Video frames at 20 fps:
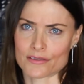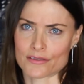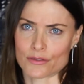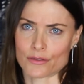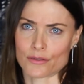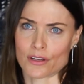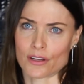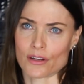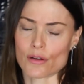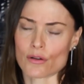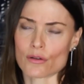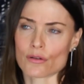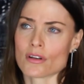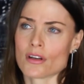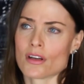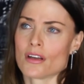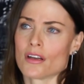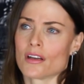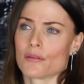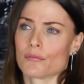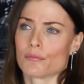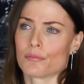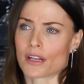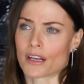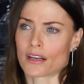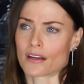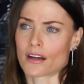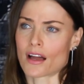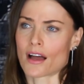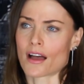studio,
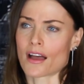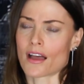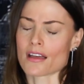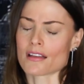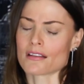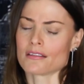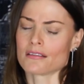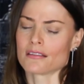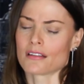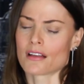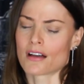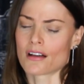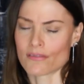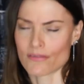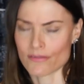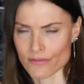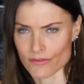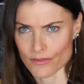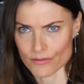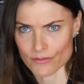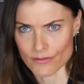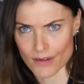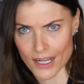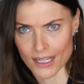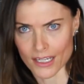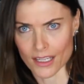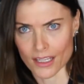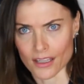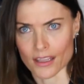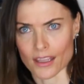but I love the
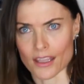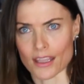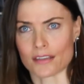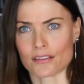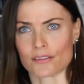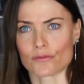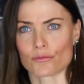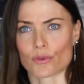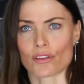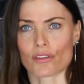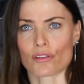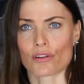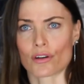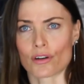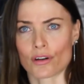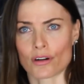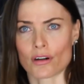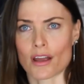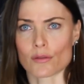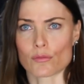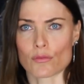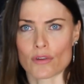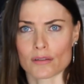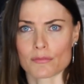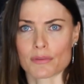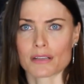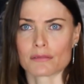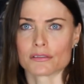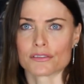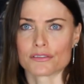writing. And with her, I want to
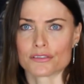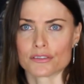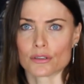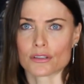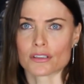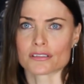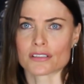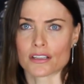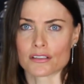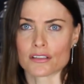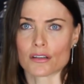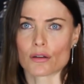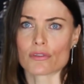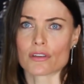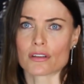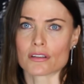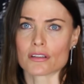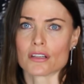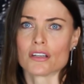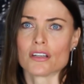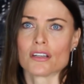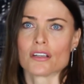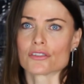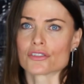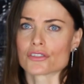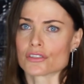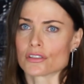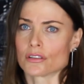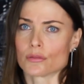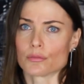be able to do it because I know that
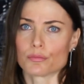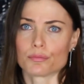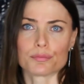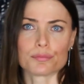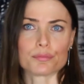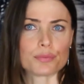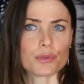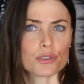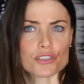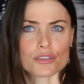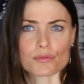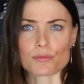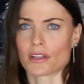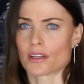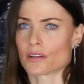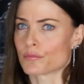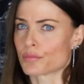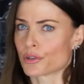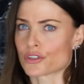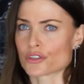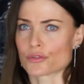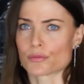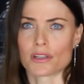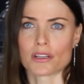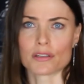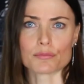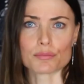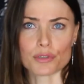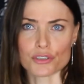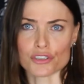she'll push me and push me
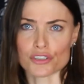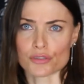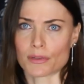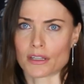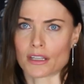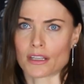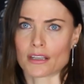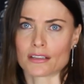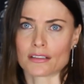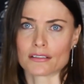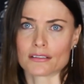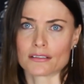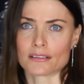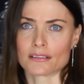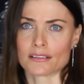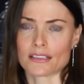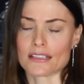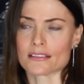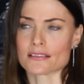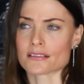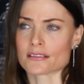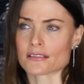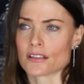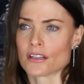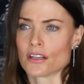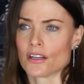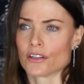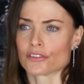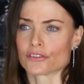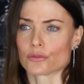and push me, at least
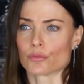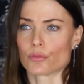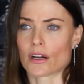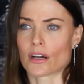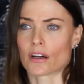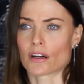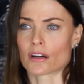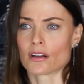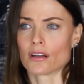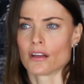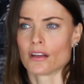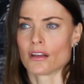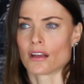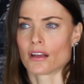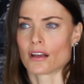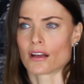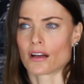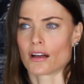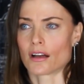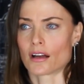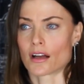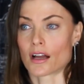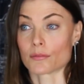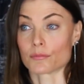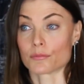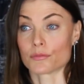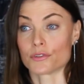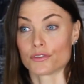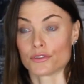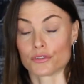to where
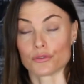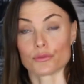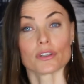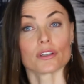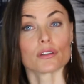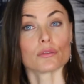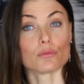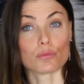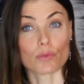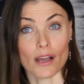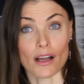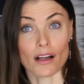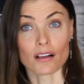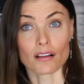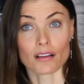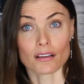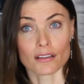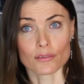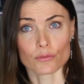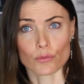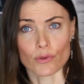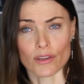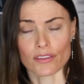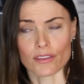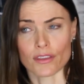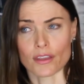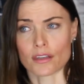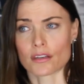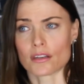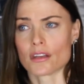I'm doing well
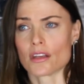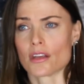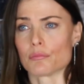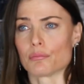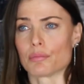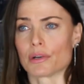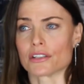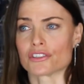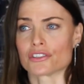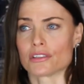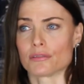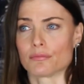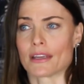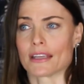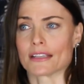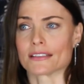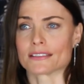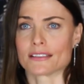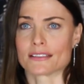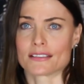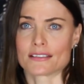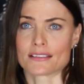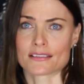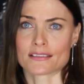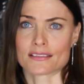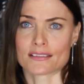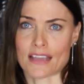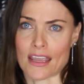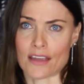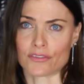with it, but she makes it
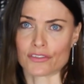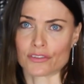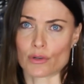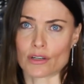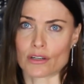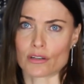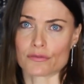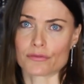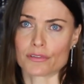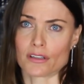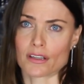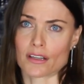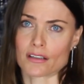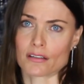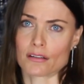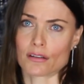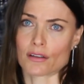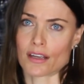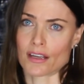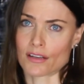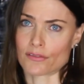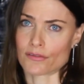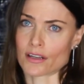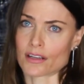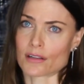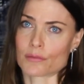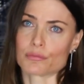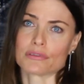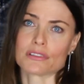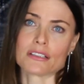safe. So I don't feel like, okay, if I
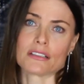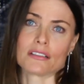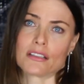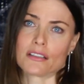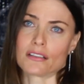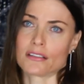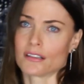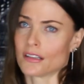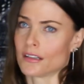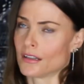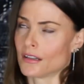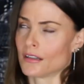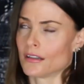completely